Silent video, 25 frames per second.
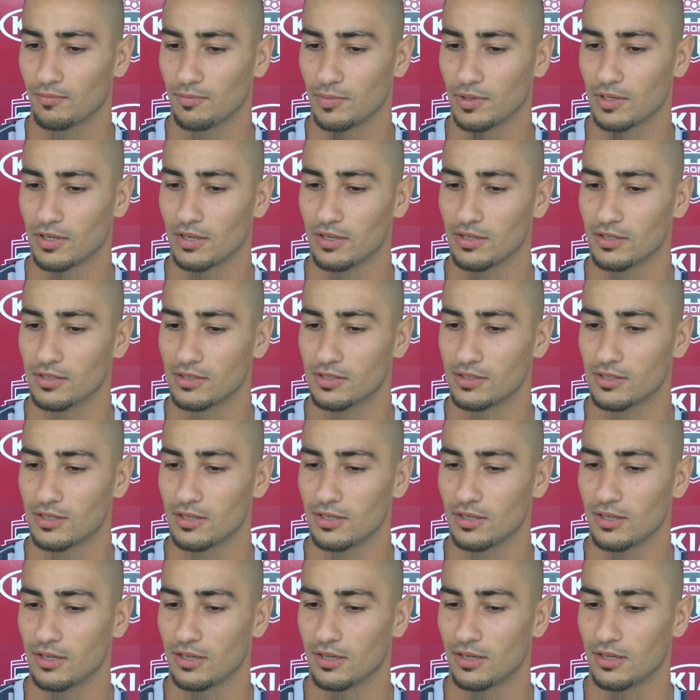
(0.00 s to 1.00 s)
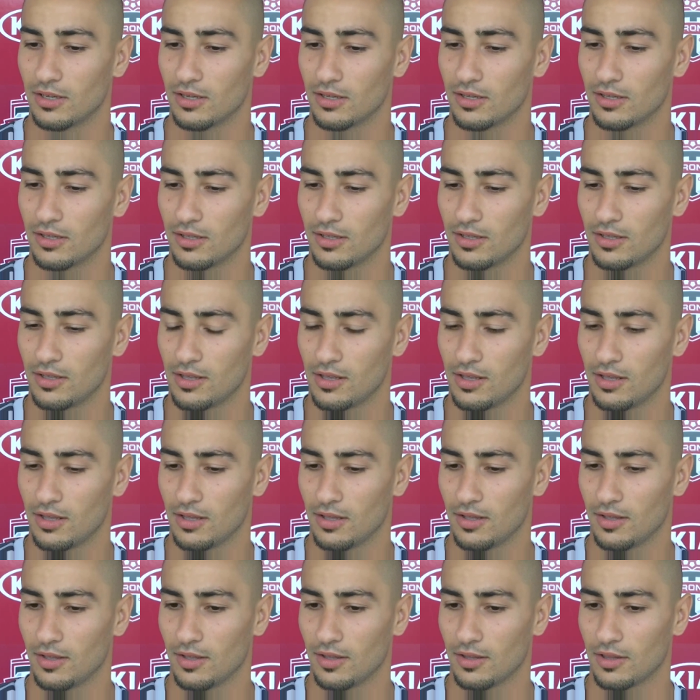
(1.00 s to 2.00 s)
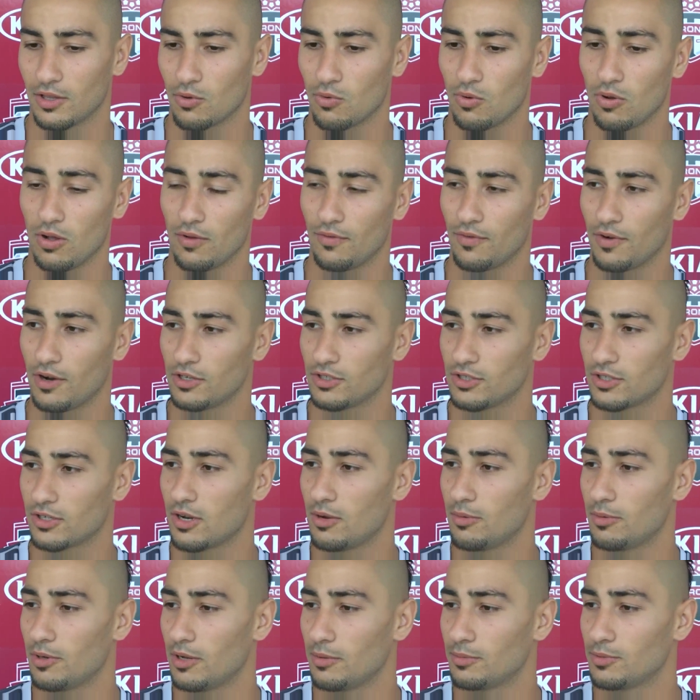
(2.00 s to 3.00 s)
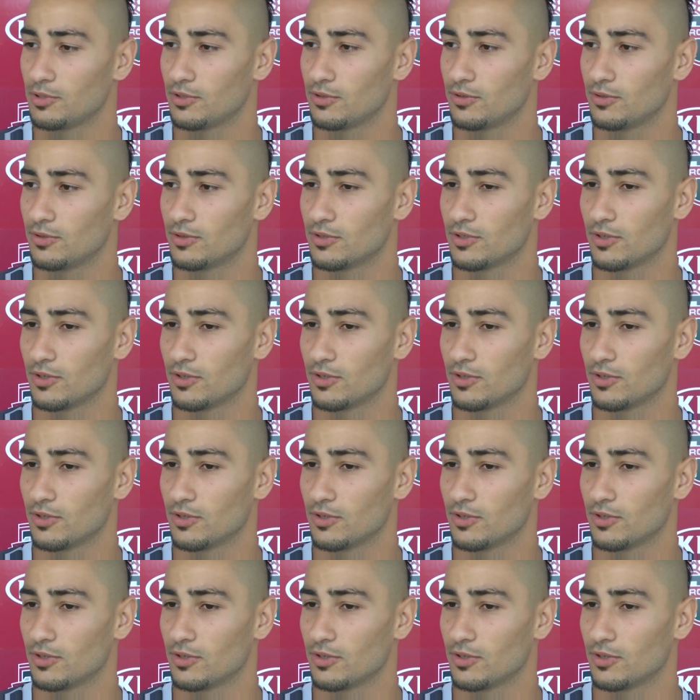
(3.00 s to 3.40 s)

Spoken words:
because the qualifiers are coming up soon.